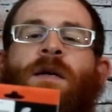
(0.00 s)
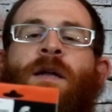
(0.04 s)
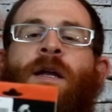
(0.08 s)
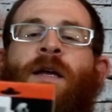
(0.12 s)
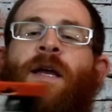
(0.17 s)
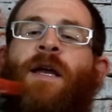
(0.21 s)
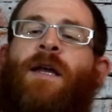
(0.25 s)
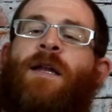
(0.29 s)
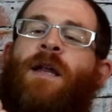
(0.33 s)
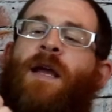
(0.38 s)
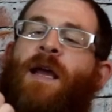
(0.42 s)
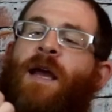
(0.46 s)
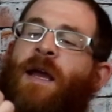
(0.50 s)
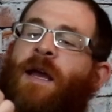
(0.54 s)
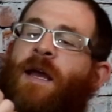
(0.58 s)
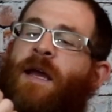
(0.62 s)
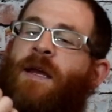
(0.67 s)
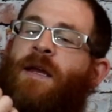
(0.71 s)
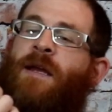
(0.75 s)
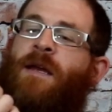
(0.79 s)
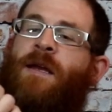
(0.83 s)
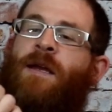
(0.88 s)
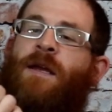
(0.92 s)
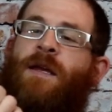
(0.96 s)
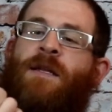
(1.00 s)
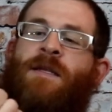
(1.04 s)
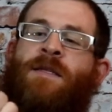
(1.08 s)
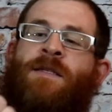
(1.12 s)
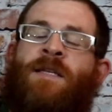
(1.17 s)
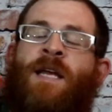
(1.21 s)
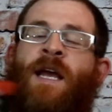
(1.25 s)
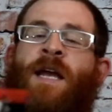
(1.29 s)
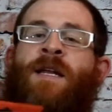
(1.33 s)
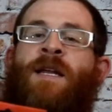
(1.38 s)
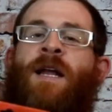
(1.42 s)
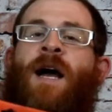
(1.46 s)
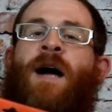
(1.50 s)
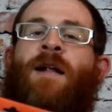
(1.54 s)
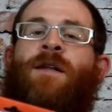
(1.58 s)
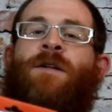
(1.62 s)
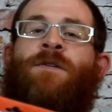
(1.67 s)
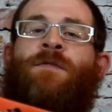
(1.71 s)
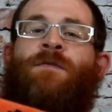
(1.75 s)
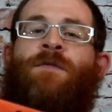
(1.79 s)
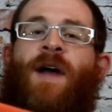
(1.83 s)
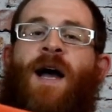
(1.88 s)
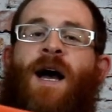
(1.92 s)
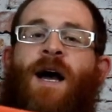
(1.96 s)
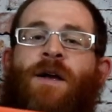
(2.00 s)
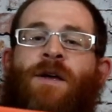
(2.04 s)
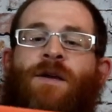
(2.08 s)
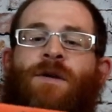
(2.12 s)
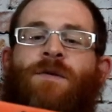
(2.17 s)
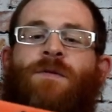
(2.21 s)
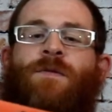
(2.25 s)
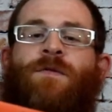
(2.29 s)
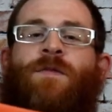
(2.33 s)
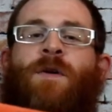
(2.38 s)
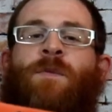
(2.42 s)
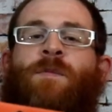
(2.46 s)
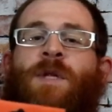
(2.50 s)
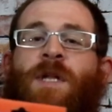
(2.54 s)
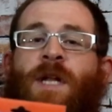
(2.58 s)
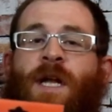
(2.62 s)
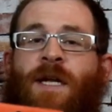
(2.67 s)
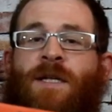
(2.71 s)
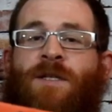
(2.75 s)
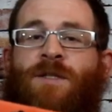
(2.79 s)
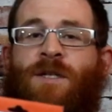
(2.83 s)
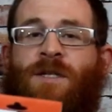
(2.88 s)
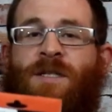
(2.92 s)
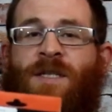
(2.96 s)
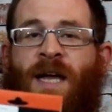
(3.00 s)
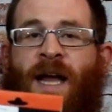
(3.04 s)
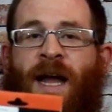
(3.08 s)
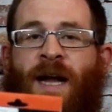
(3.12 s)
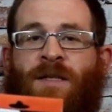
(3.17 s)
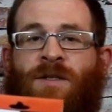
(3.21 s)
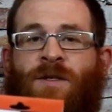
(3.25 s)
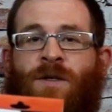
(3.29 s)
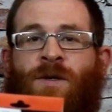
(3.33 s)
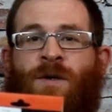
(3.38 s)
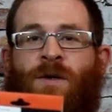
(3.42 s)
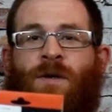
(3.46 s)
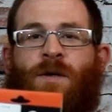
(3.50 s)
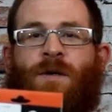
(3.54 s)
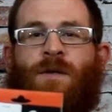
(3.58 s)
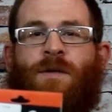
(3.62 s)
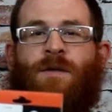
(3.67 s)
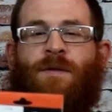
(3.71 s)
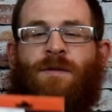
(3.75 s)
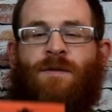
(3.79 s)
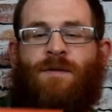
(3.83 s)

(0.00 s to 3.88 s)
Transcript: Again, a $10 value from Lancer Tactical.